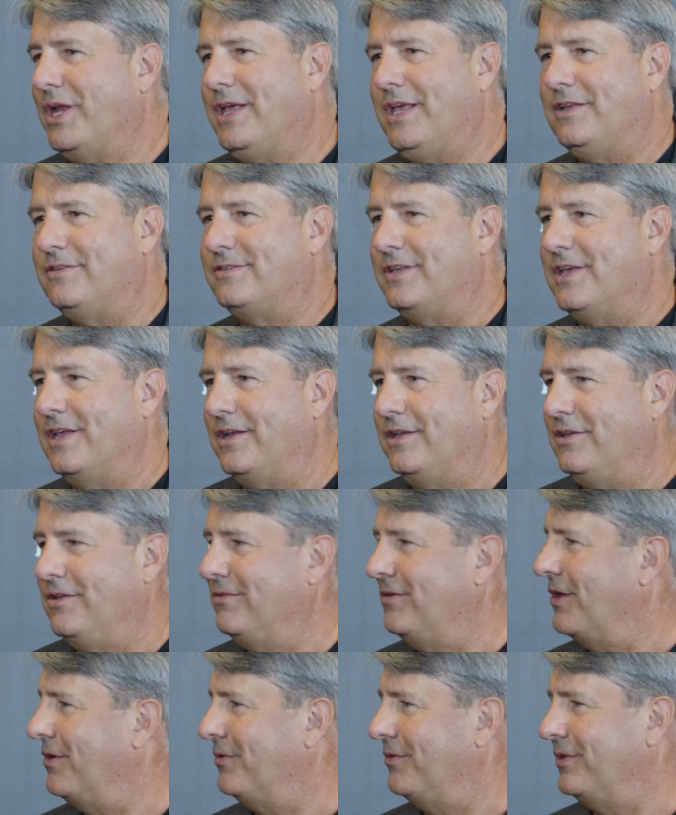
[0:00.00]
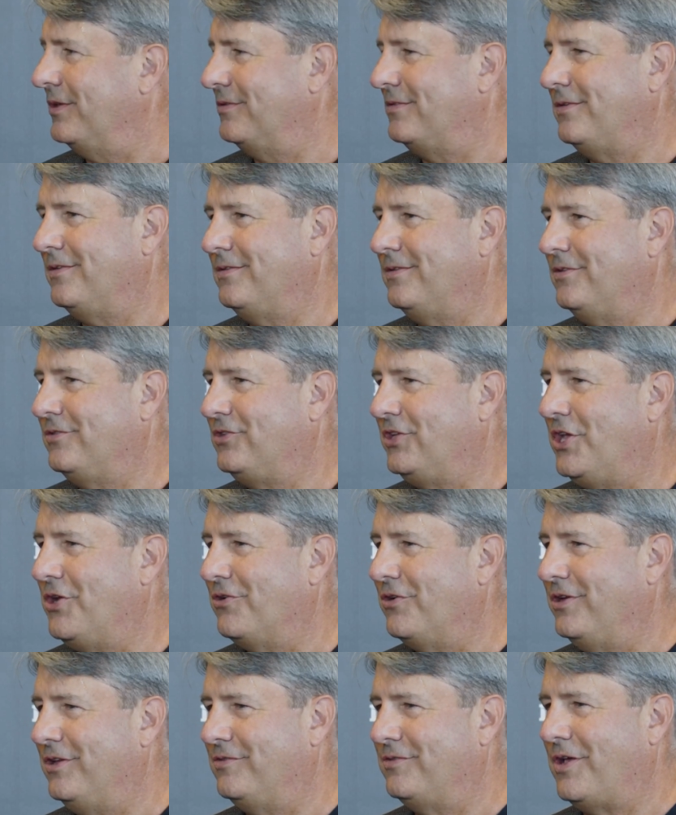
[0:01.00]
hate saying it, this
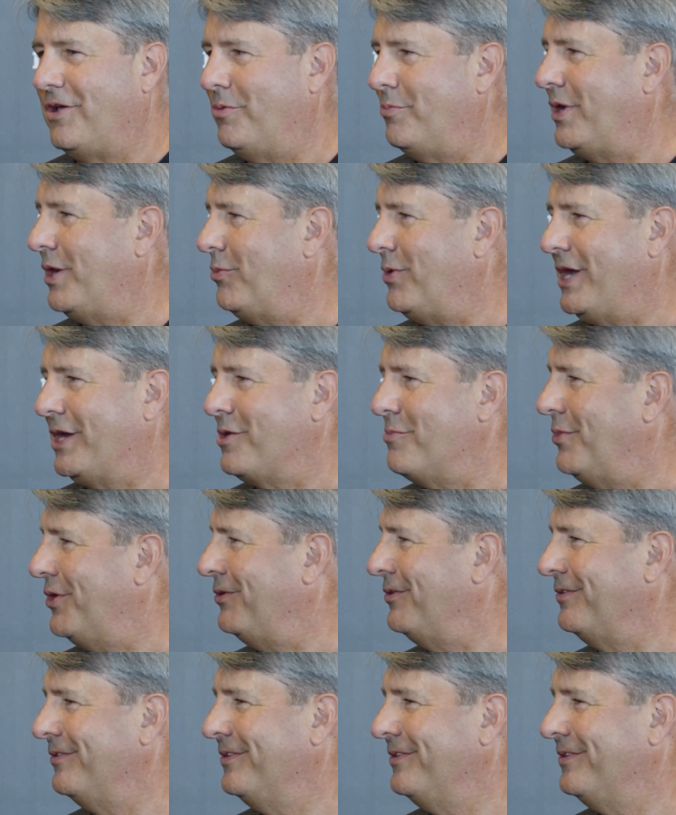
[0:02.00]
security is all about whack-a-mole.